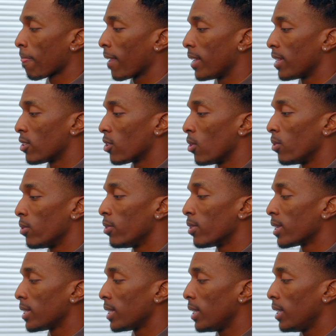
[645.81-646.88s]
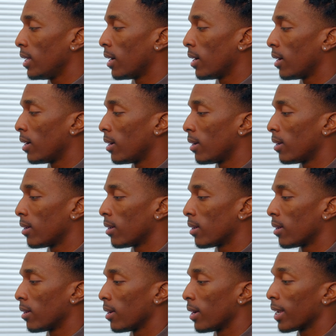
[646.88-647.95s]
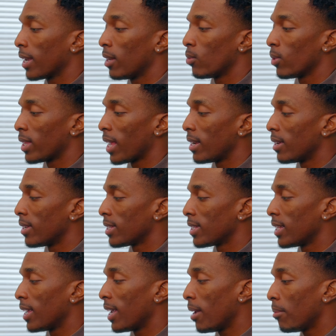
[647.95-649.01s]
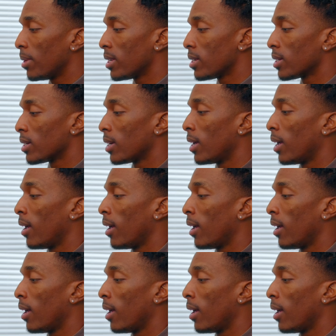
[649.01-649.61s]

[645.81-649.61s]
And so you can see, again, what that does to the image.